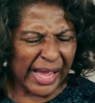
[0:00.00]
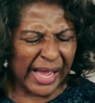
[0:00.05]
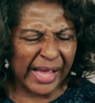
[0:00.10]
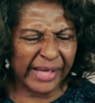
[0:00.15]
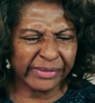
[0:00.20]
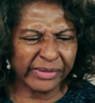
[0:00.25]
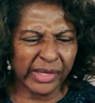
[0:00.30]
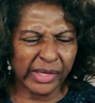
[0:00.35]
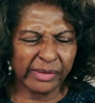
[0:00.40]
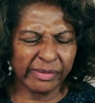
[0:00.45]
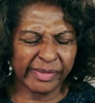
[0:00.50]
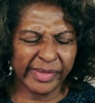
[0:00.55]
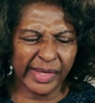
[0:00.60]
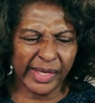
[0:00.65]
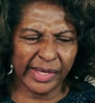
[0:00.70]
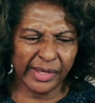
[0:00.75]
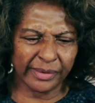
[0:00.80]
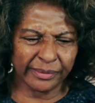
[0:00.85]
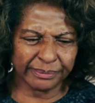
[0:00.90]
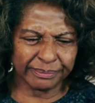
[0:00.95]
I think
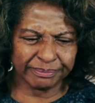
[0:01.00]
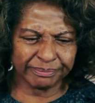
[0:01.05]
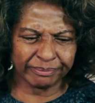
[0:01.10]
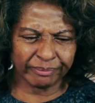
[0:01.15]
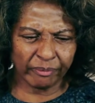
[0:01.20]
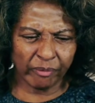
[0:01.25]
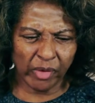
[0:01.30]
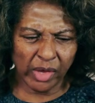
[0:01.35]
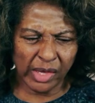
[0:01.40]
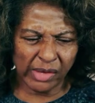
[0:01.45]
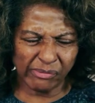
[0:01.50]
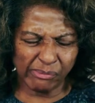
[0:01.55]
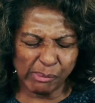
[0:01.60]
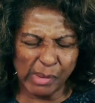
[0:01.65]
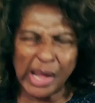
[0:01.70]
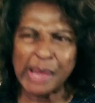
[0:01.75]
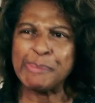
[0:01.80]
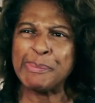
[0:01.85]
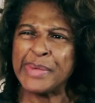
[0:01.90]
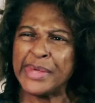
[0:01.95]
that if
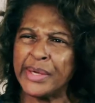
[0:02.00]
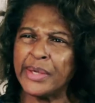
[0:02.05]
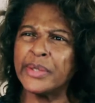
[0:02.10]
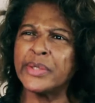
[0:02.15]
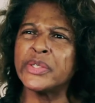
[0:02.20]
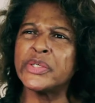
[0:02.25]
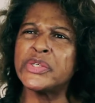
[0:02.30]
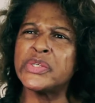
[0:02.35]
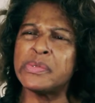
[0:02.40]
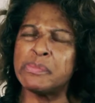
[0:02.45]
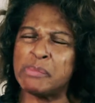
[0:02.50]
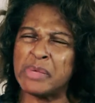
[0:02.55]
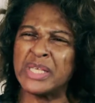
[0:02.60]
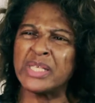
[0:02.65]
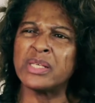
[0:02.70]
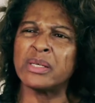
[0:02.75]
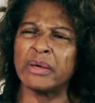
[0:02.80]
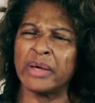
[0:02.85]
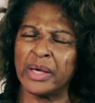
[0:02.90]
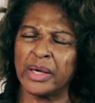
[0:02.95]
my peers in
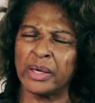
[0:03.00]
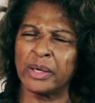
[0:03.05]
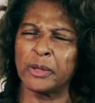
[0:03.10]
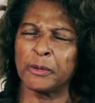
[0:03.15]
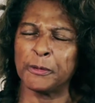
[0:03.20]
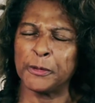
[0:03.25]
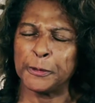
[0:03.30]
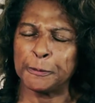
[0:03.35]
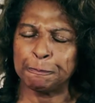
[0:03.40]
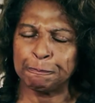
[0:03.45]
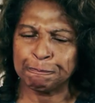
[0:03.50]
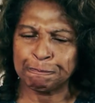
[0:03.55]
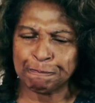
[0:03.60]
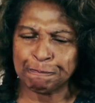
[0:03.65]
mental health